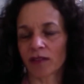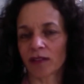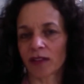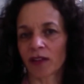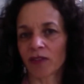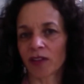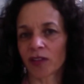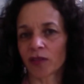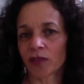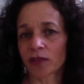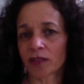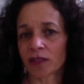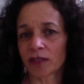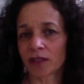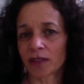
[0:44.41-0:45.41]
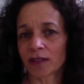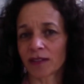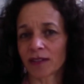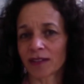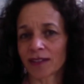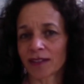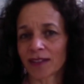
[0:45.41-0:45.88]
Cavaradossi
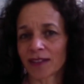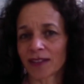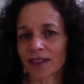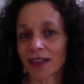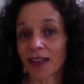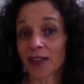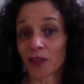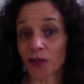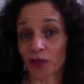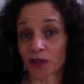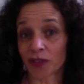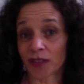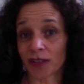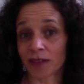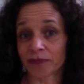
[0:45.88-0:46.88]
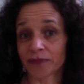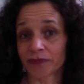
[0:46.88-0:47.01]
in Tosca.